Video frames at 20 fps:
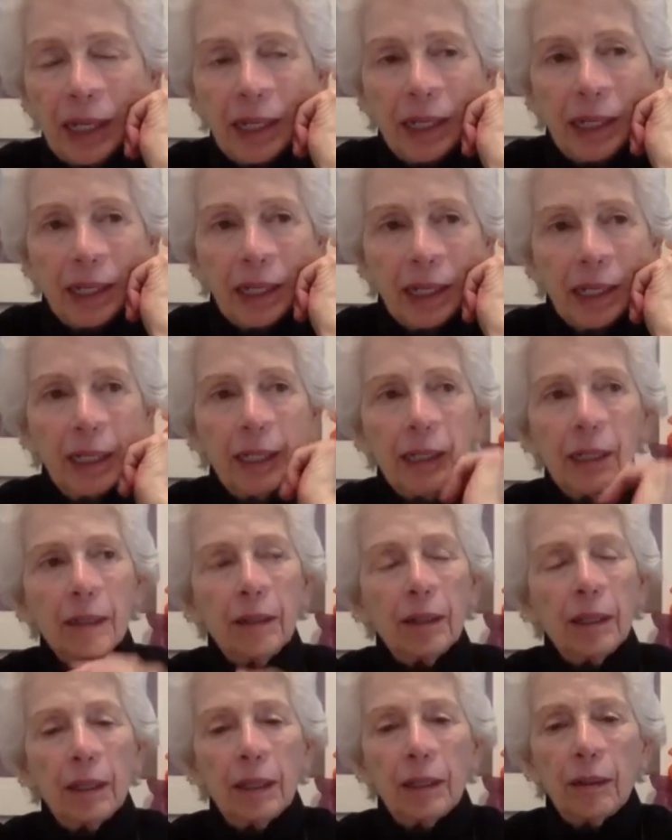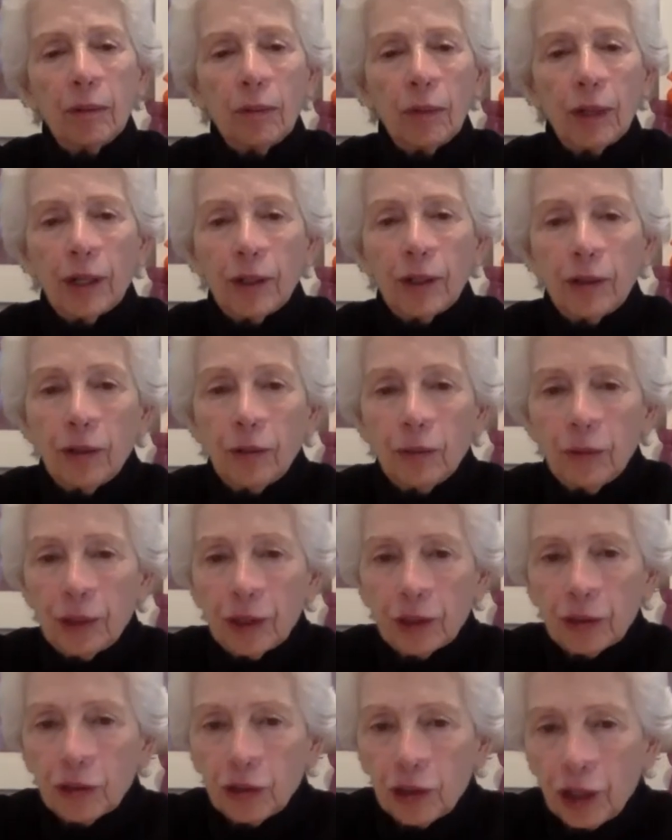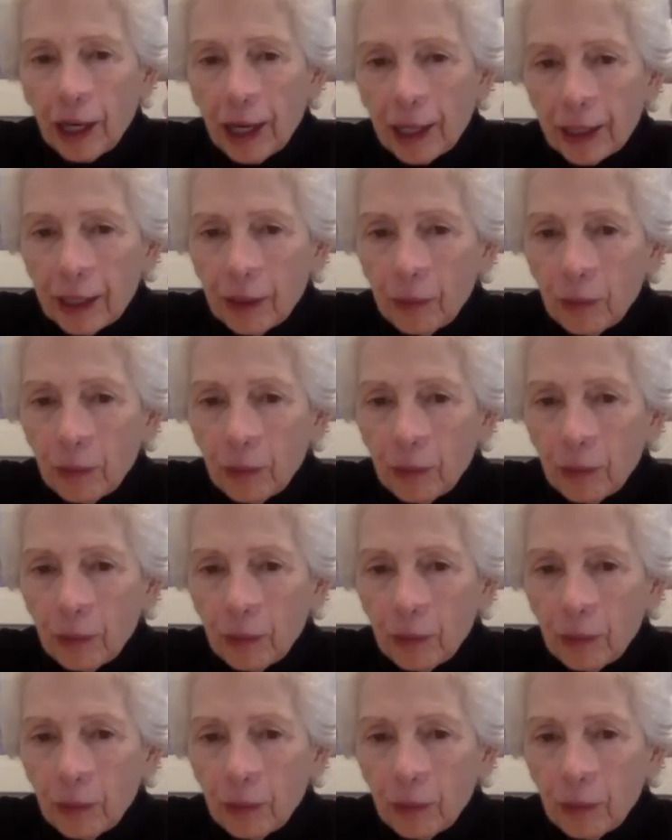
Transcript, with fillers: he when a new disc jockey